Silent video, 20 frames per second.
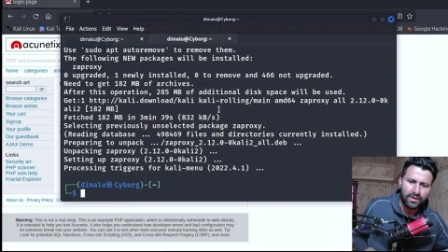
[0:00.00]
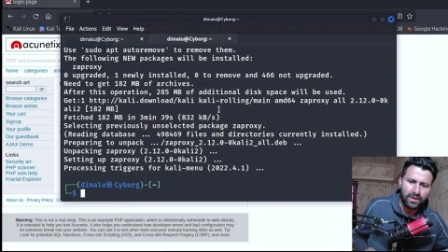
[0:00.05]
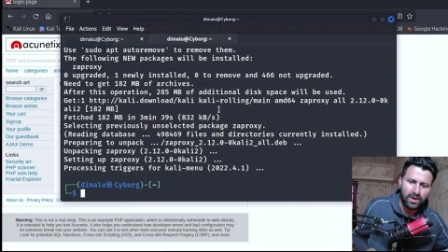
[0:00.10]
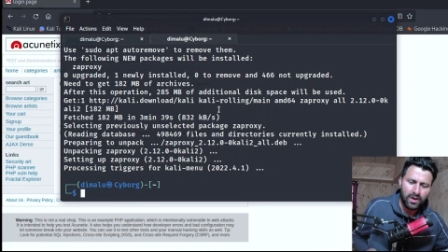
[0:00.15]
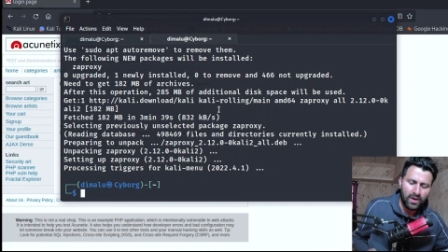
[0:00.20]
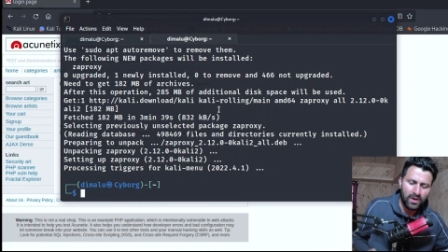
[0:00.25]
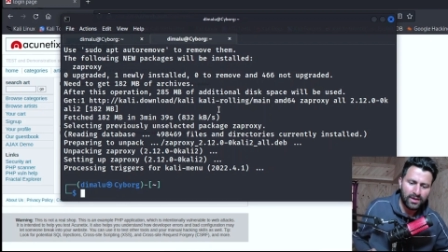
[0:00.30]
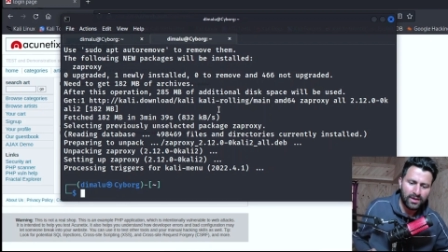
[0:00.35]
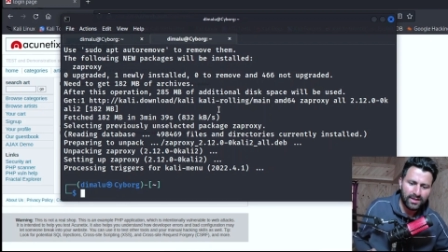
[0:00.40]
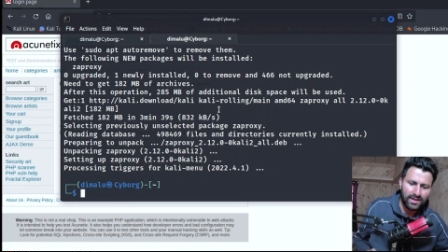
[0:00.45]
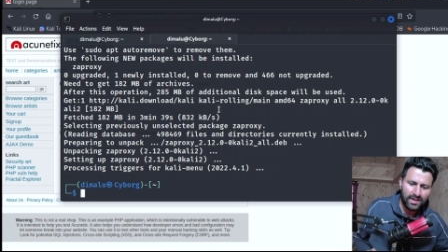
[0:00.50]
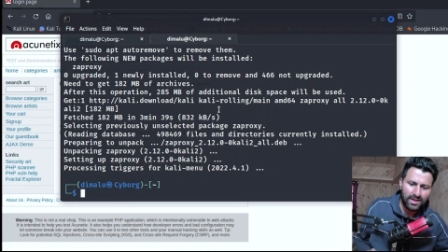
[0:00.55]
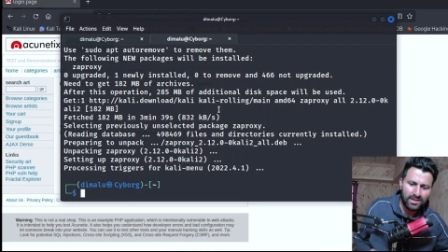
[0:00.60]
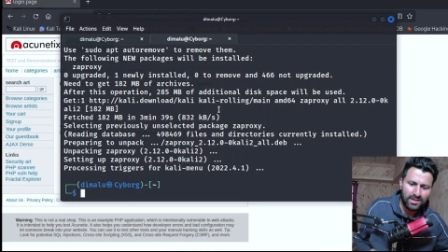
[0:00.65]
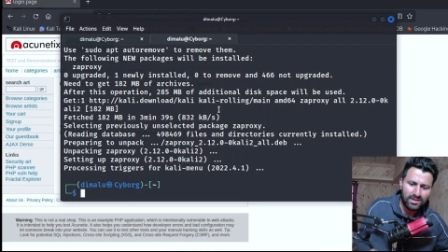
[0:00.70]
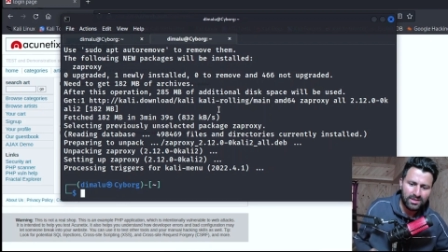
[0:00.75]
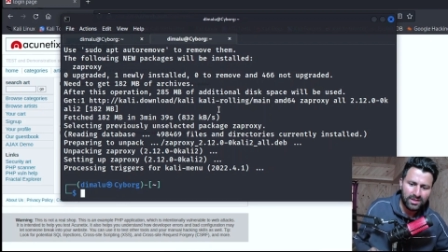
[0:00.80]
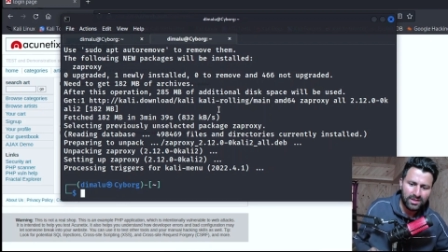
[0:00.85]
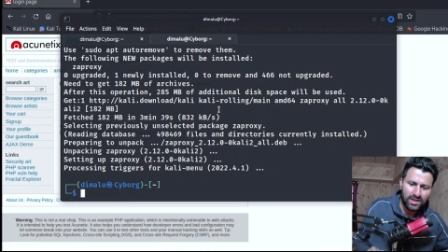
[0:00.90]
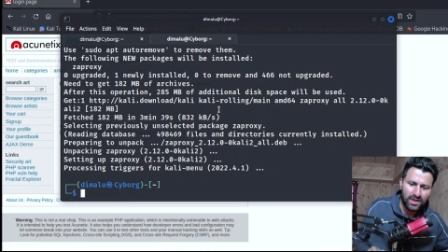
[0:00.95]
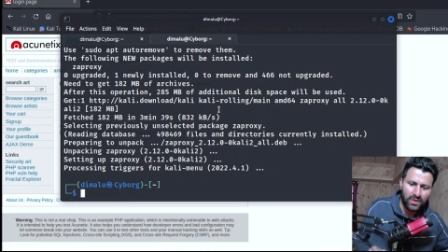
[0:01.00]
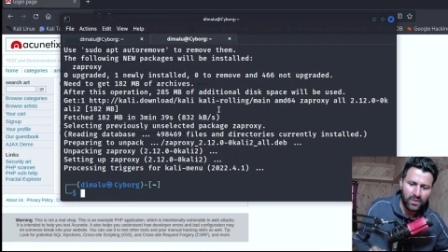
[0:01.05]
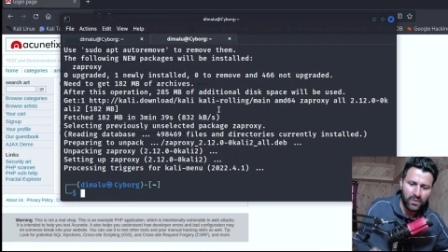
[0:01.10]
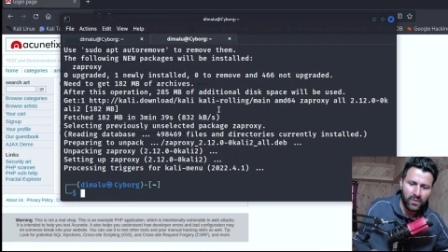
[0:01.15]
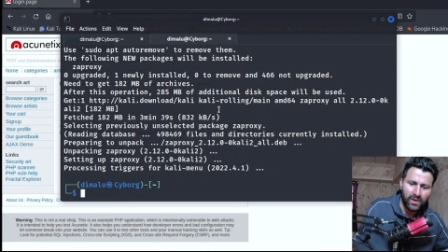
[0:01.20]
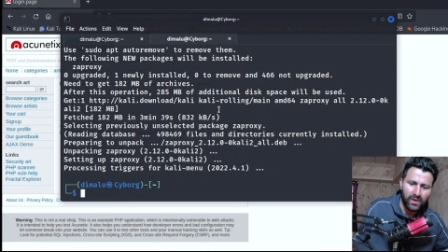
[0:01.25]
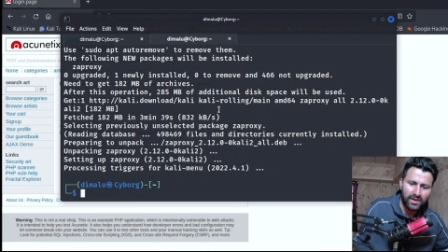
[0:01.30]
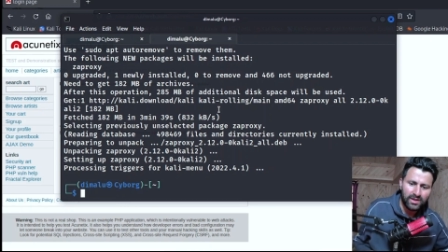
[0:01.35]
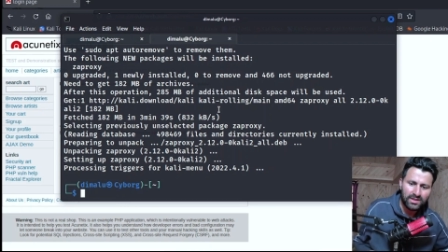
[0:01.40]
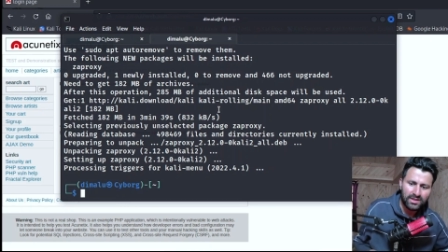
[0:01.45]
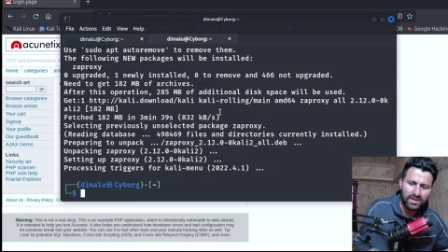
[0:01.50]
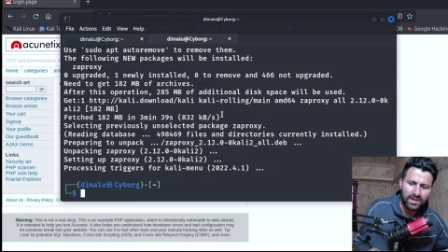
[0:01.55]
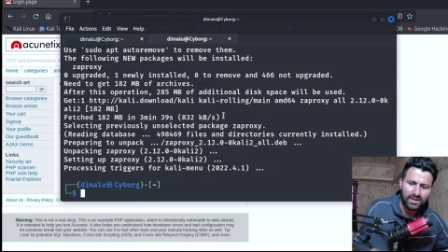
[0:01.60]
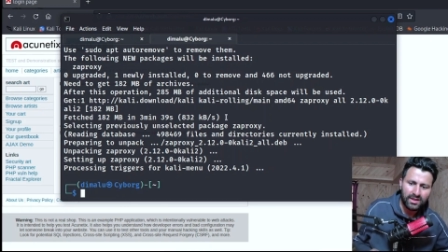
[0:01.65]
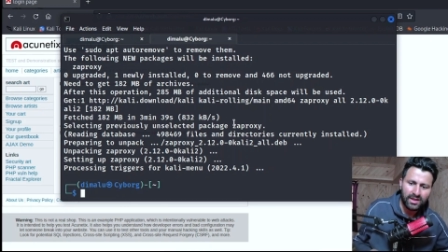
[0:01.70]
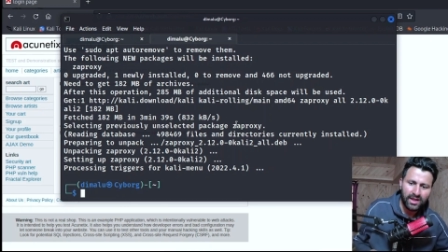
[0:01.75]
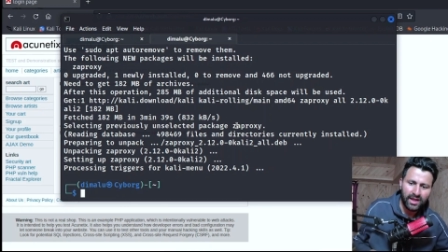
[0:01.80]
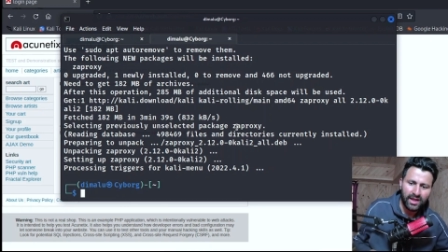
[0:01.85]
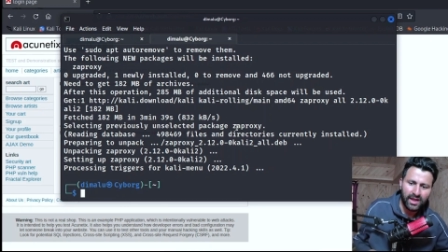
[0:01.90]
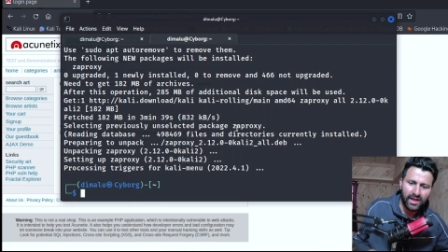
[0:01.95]
Alright guys, once
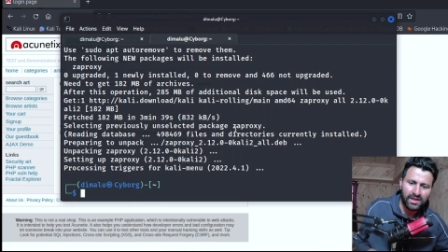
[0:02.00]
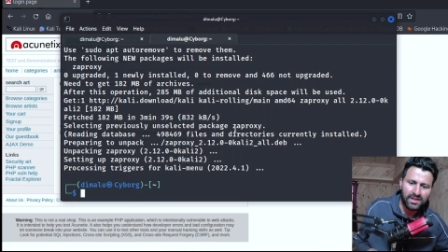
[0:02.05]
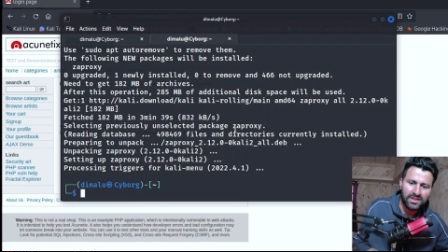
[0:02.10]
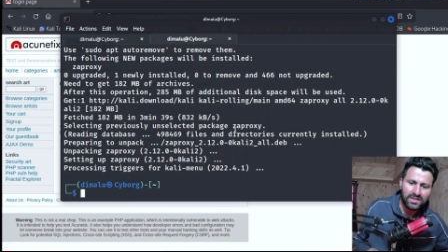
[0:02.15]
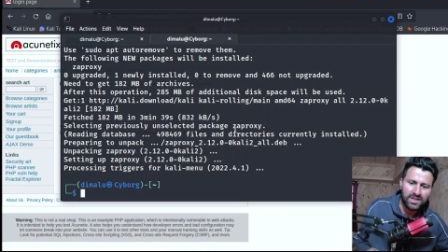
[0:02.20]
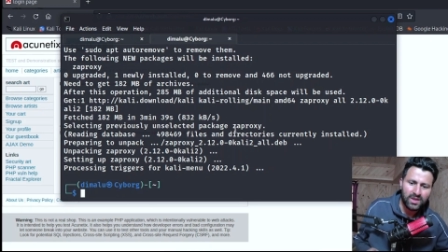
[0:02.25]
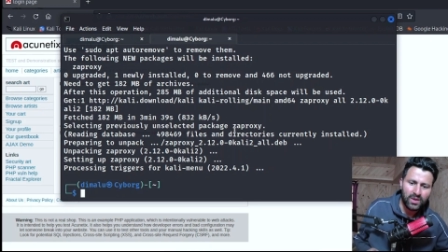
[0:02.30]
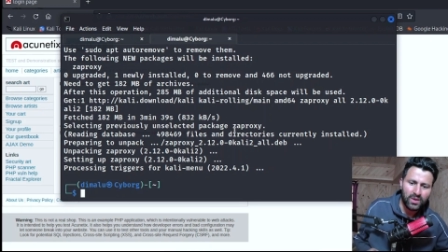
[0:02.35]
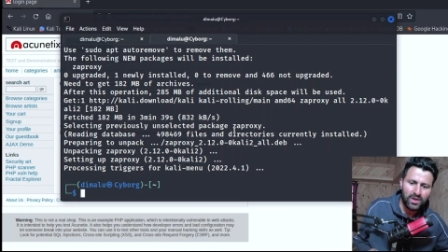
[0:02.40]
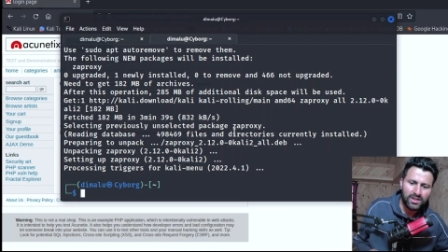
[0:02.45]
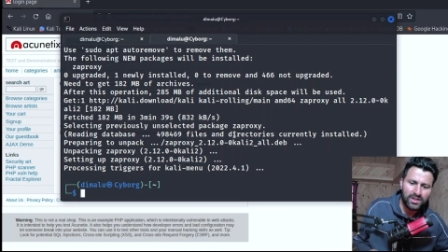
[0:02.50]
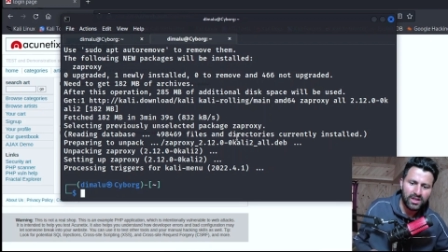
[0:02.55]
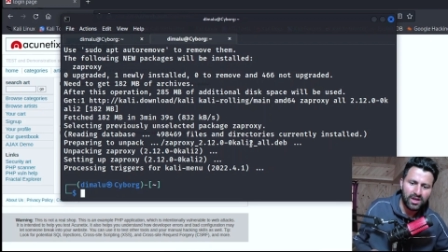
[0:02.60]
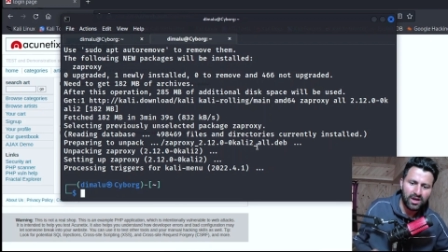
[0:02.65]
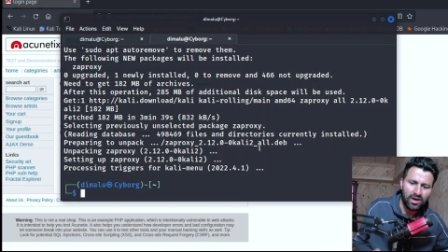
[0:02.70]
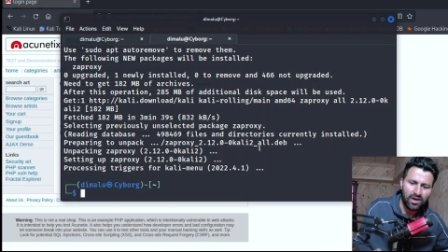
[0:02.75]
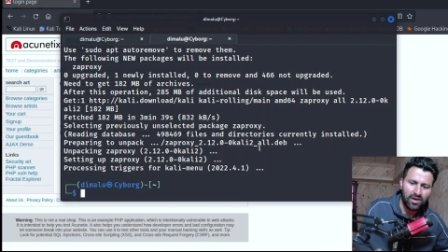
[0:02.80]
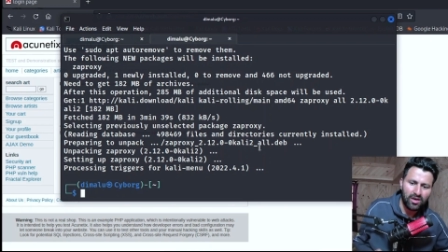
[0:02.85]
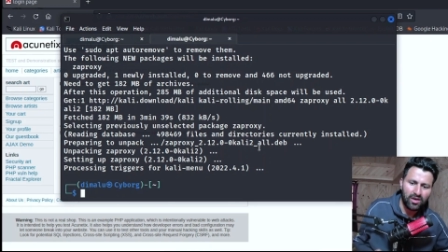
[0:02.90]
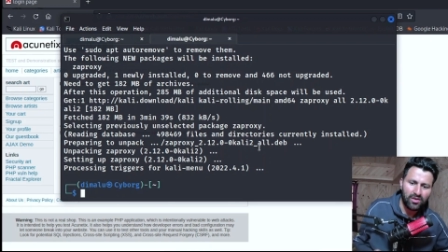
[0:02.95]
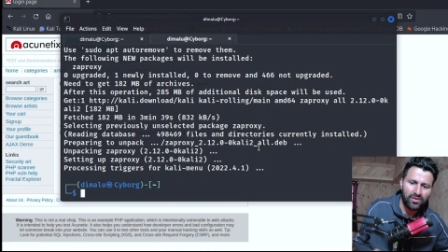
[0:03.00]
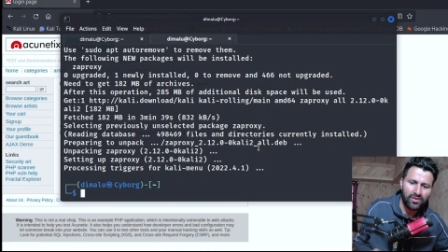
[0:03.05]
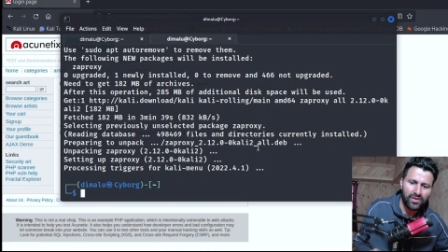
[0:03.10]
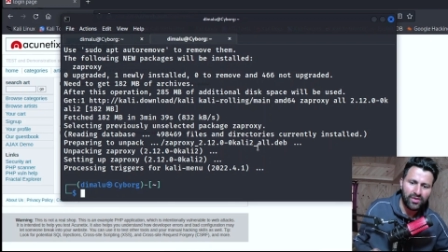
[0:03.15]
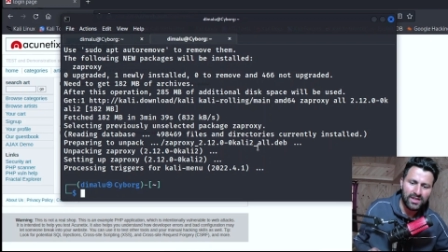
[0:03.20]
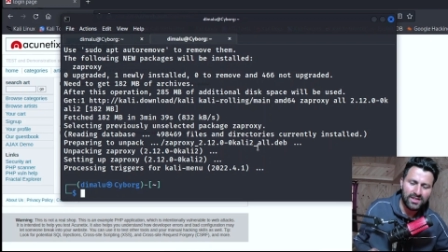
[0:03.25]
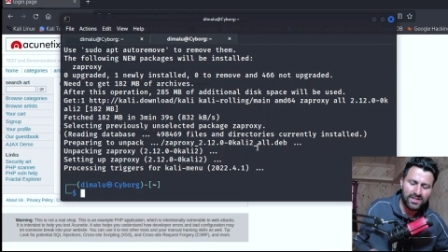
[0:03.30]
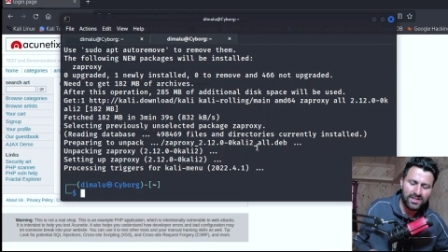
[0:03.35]
the installation of